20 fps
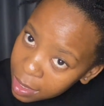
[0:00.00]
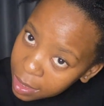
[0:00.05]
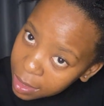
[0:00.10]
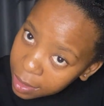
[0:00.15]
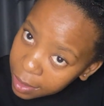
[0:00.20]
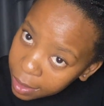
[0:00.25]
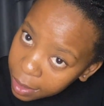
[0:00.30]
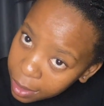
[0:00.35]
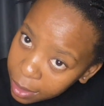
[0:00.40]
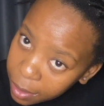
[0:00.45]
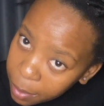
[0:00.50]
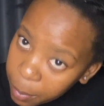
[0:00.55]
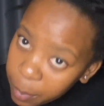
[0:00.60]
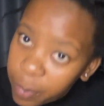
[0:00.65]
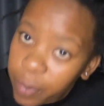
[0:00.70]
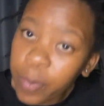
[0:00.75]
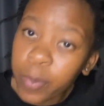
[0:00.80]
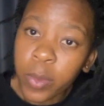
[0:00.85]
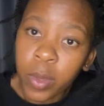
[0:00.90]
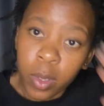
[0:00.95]
Yeah,
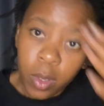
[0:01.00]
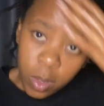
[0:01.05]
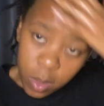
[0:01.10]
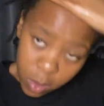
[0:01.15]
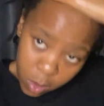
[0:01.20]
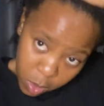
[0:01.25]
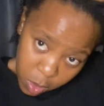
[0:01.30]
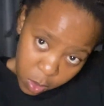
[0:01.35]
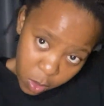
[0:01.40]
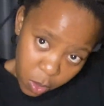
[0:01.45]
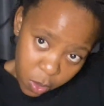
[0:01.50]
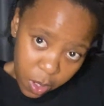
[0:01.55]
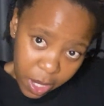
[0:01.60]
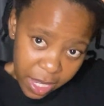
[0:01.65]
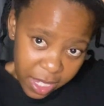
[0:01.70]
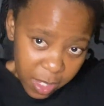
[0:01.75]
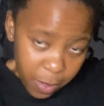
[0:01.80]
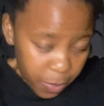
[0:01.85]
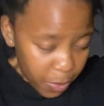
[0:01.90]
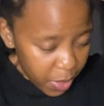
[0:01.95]
so I
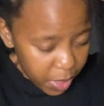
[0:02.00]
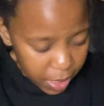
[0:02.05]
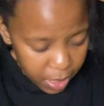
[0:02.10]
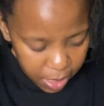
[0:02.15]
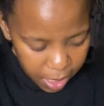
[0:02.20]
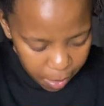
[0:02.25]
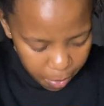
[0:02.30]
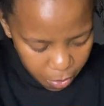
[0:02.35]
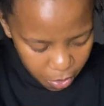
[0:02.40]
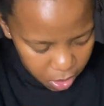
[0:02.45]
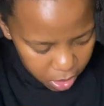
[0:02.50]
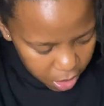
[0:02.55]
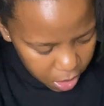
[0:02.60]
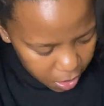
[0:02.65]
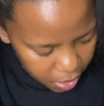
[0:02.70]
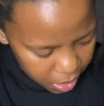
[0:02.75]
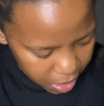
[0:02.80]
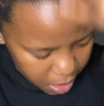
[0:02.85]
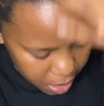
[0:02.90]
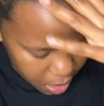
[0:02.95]
spritz some water
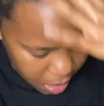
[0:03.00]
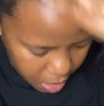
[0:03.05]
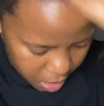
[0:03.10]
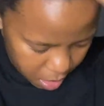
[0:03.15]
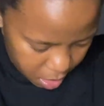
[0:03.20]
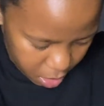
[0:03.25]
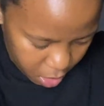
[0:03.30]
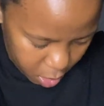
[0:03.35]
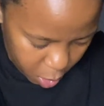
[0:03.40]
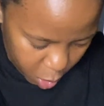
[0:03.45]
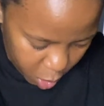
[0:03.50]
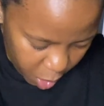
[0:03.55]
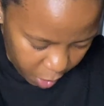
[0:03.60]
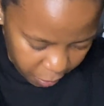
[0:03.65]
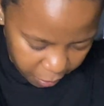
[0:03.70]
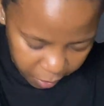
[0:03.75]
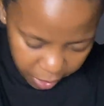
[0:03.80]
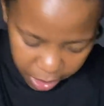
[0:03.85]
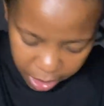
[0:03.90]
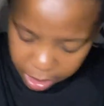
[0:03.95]
on the hair to
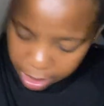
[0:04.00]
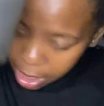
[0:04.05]
soften it